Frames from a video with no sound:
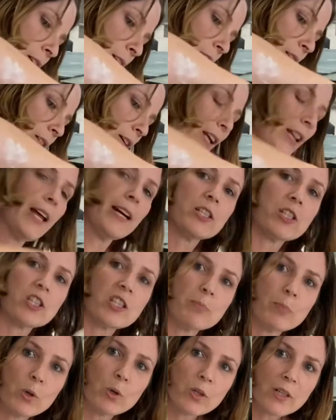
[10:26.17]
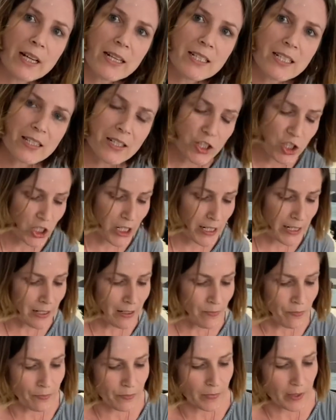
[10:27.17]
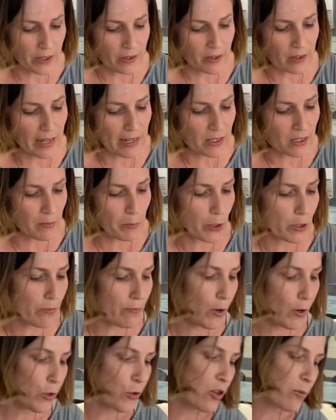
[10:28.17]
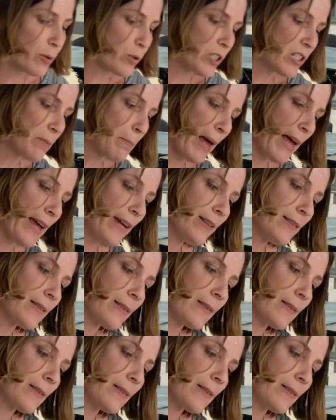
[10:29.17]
I like to support under the chin. That's the most vulnerable space.